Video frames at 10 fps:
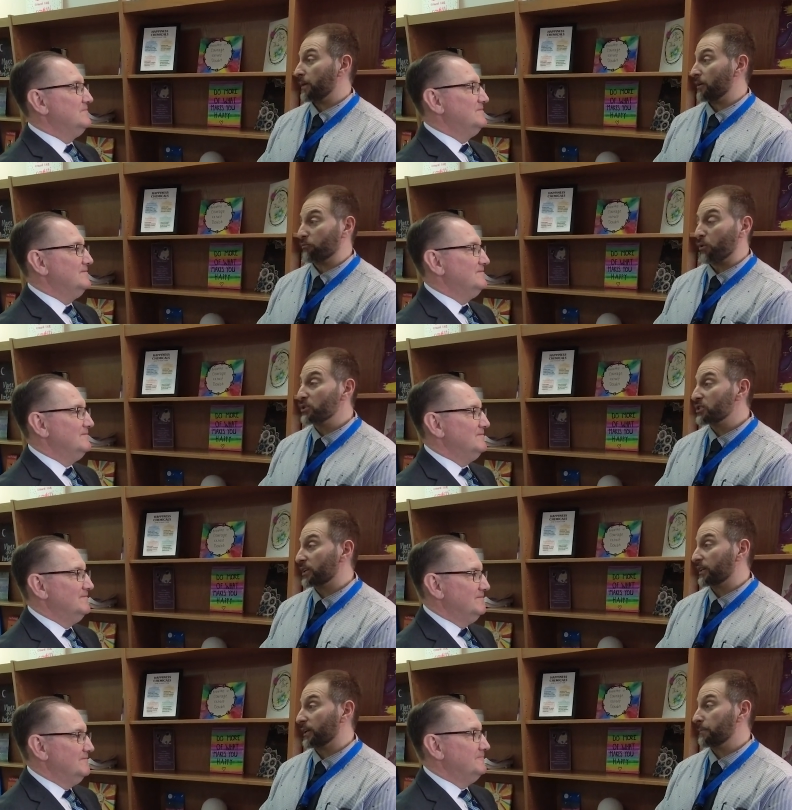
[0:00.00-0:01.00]

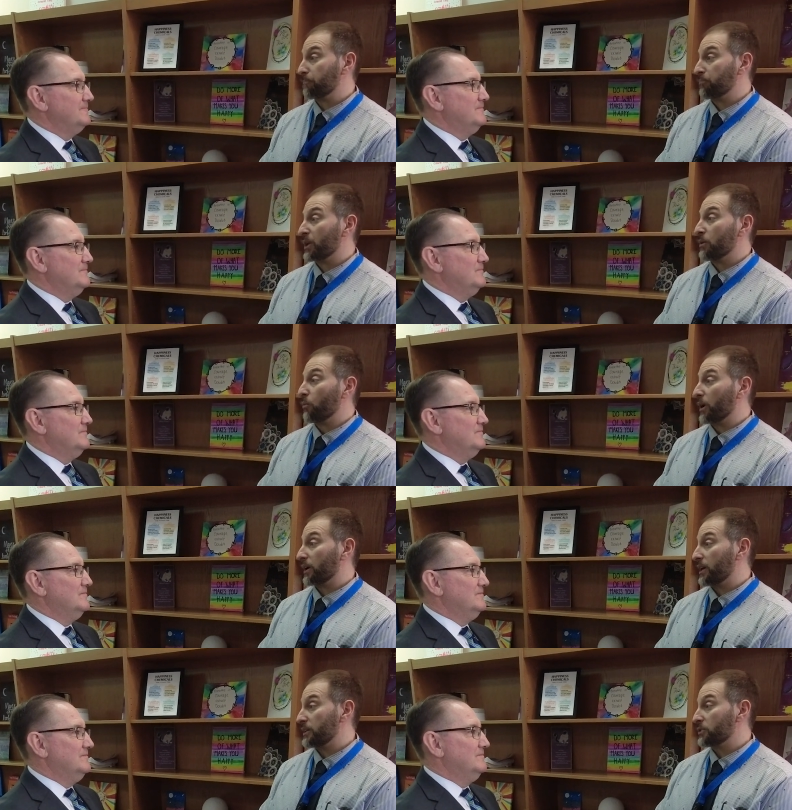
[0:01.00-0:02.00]
Speaker 1: unfortunately,
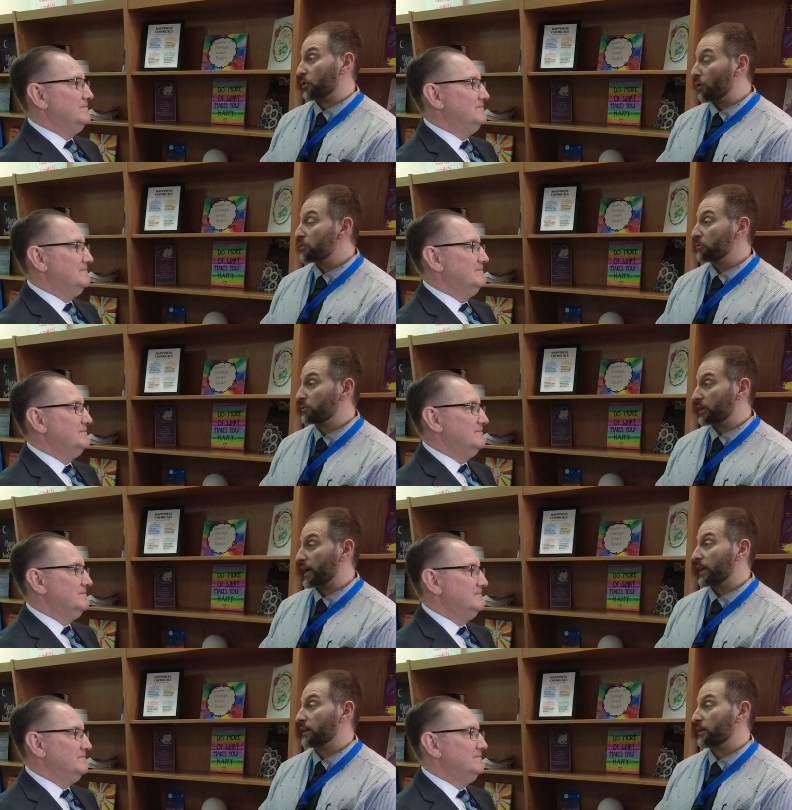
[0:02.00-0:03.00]
what kids are going through
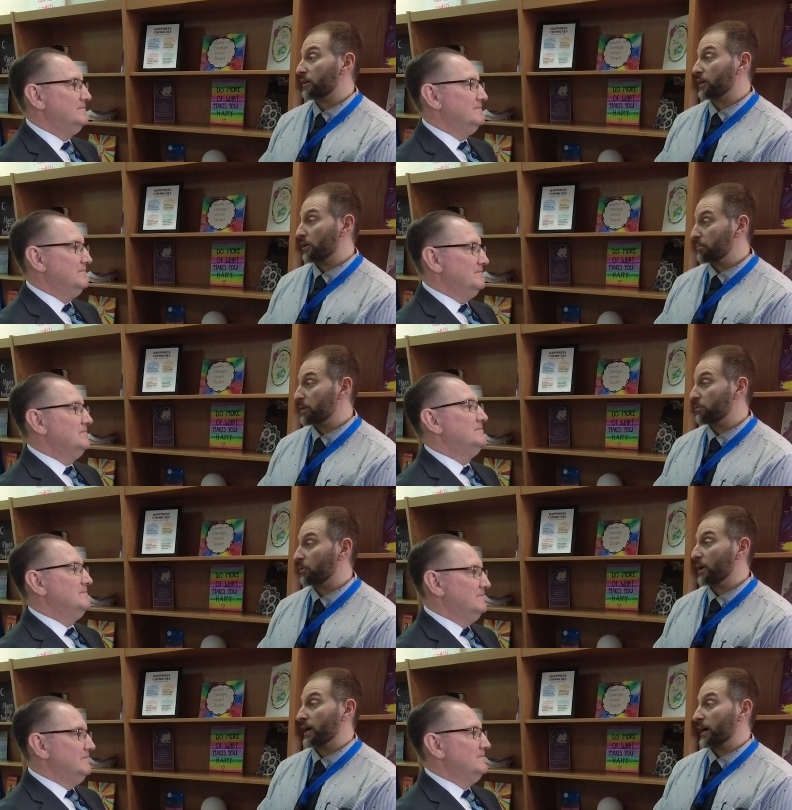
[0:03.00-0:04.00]
today, or young
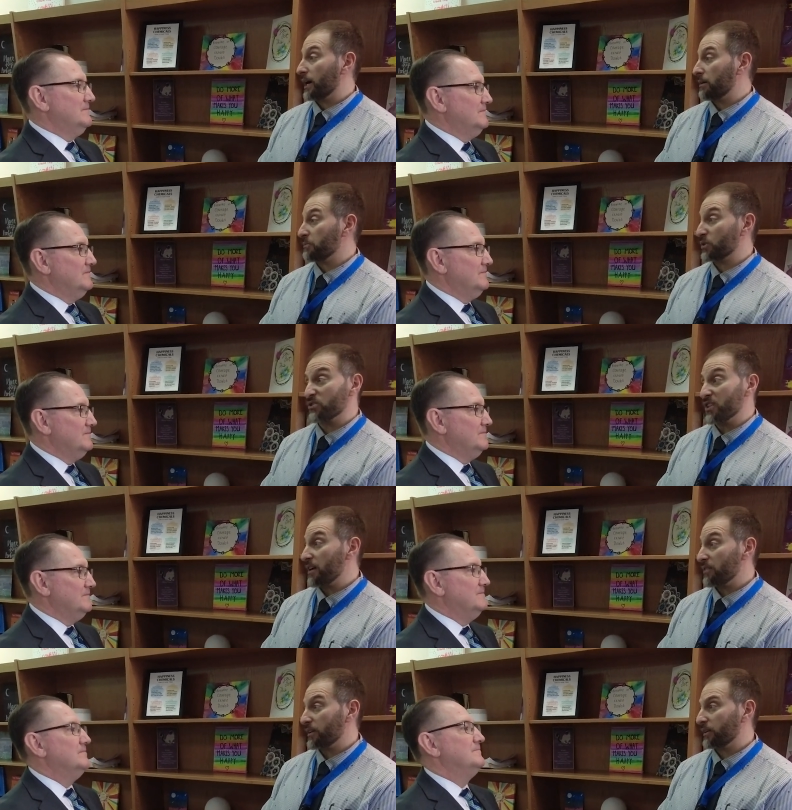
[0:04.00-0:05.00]
people, um, there's
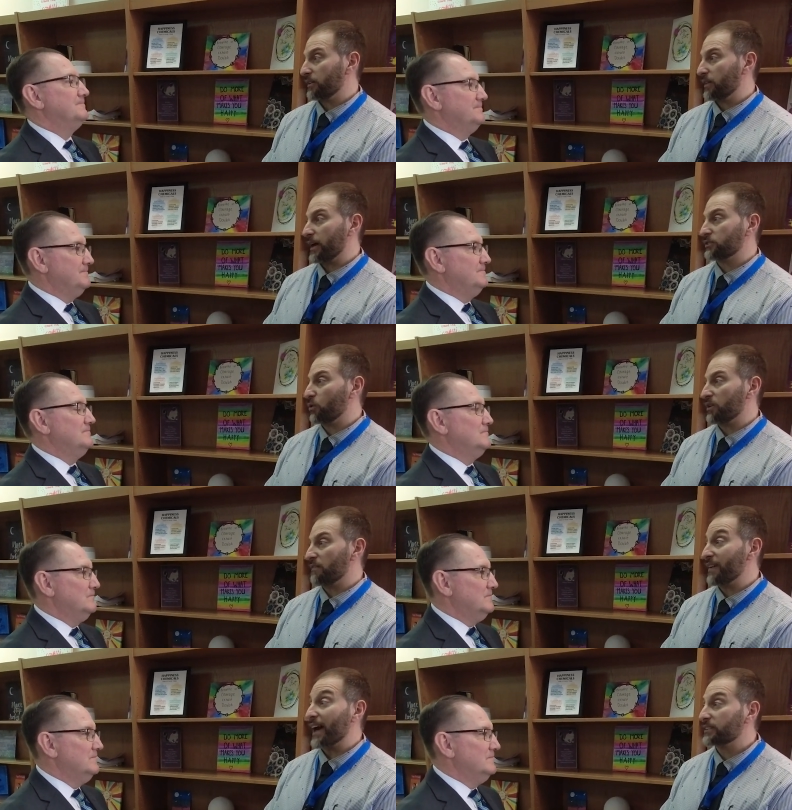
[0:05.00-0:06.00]
nothing that's going to
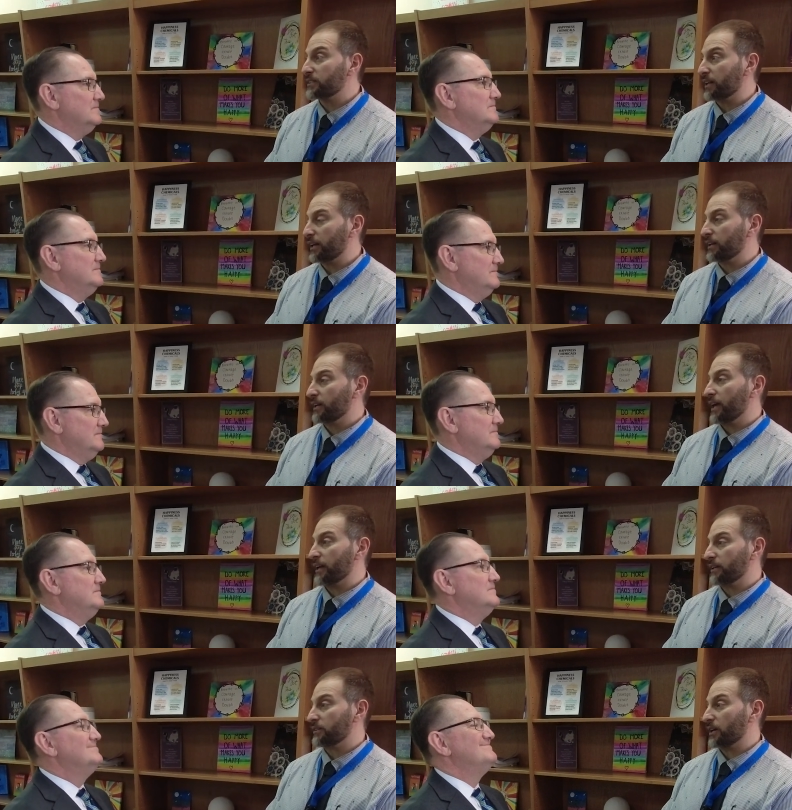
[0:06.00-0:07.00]
vaccinate
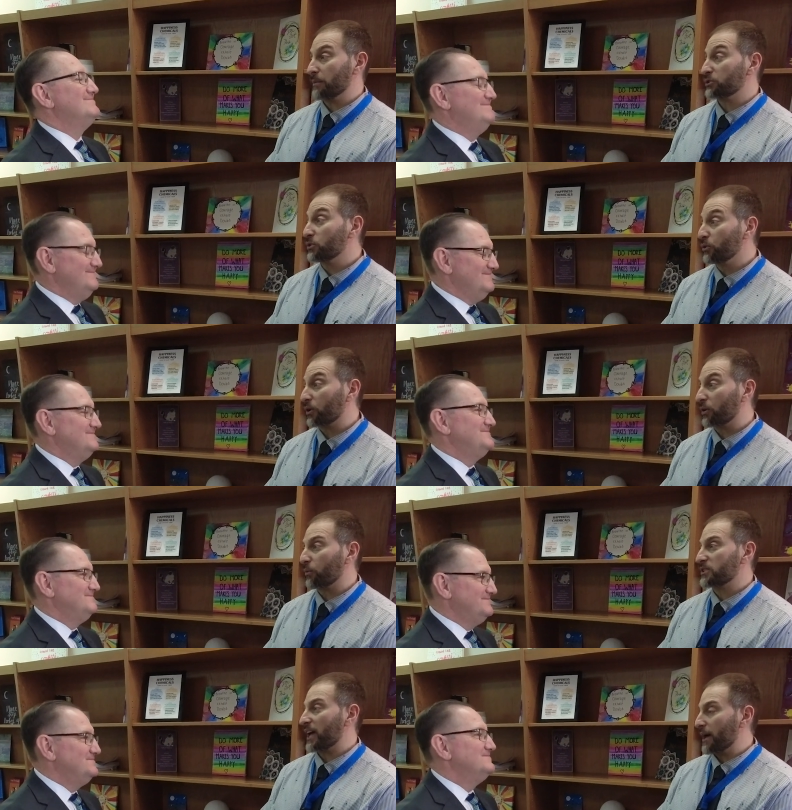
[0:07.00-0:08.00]
anytime hmm. sooner
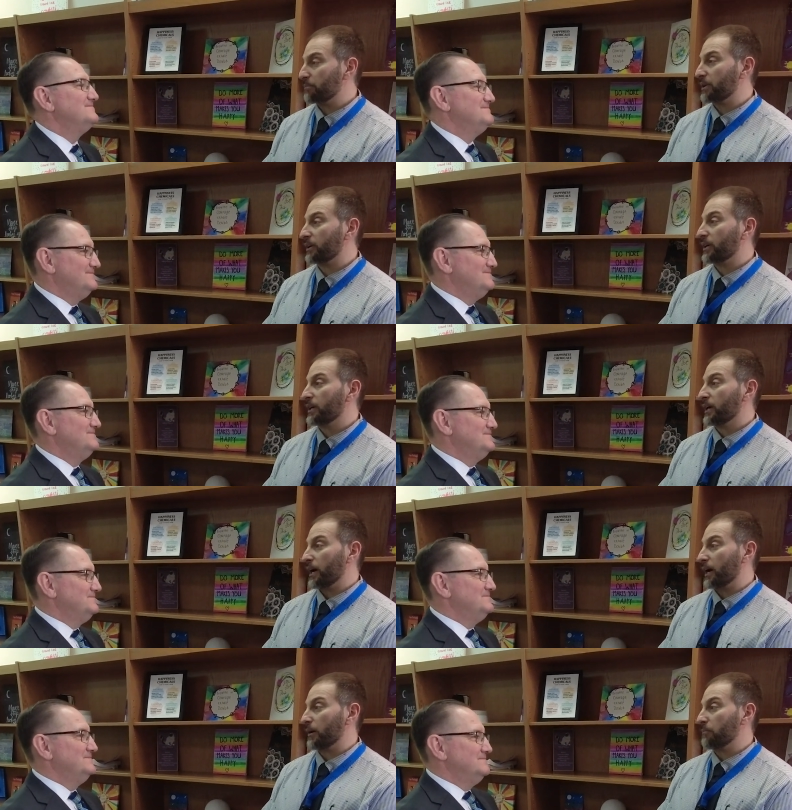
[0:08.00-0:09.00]
what's happening
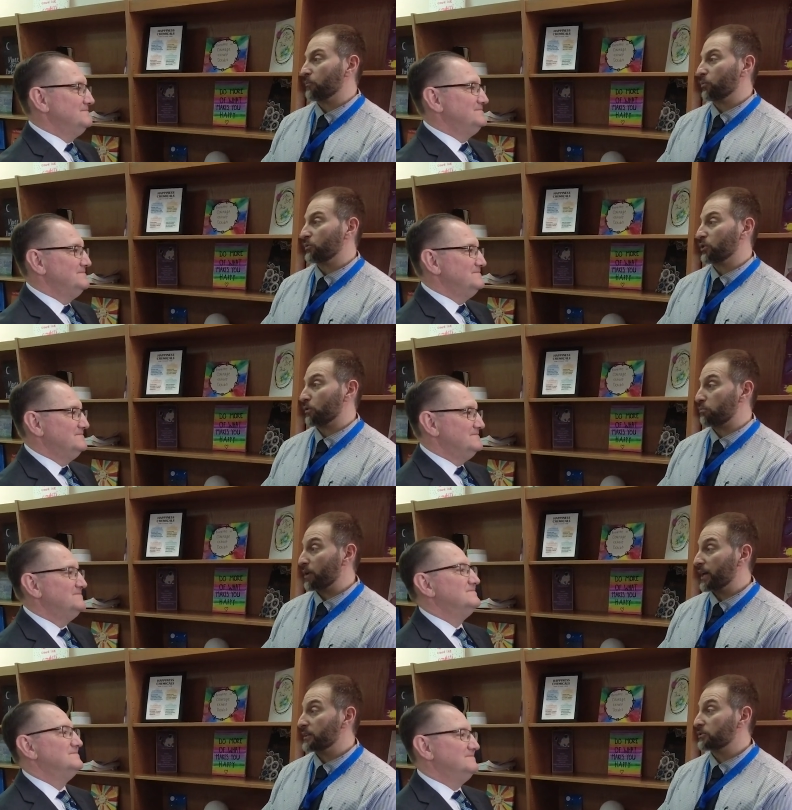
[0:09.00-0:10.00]
um, to their
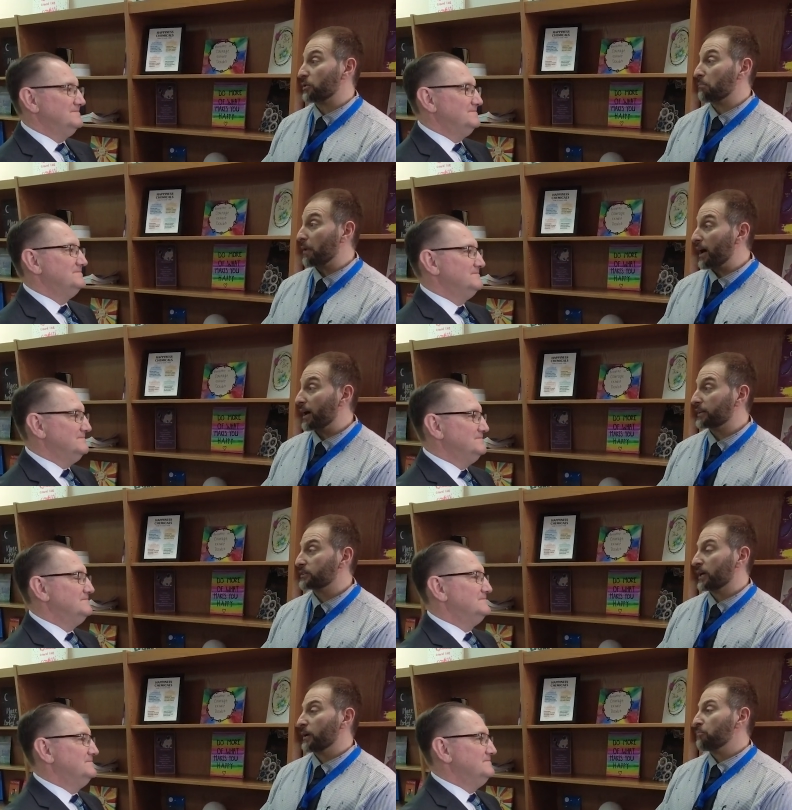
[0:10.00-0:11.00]
brains, their
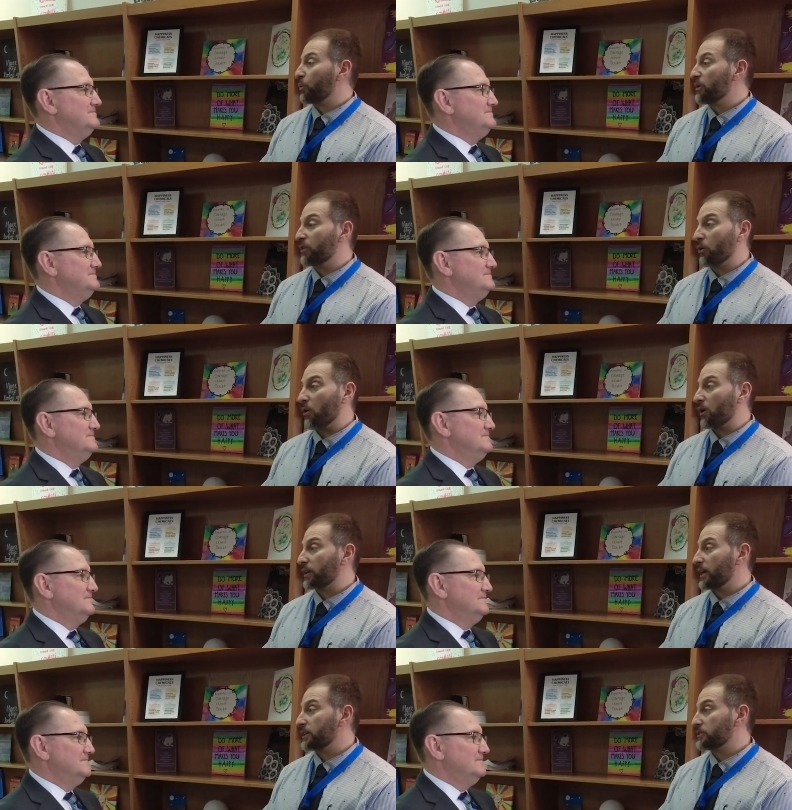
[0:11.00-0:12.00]
minds. We even know all
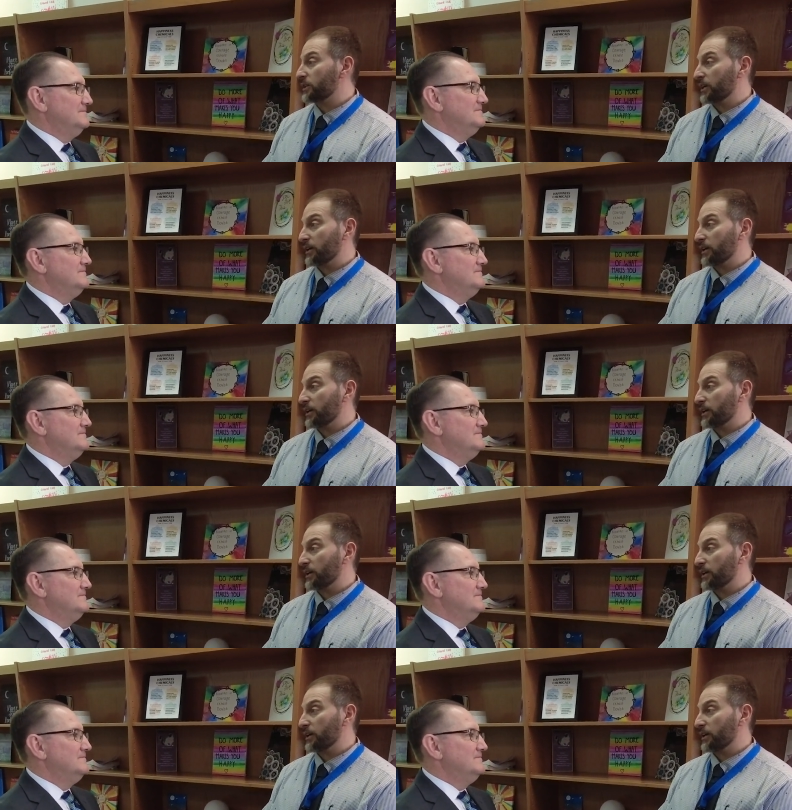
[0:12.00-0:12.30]
kids,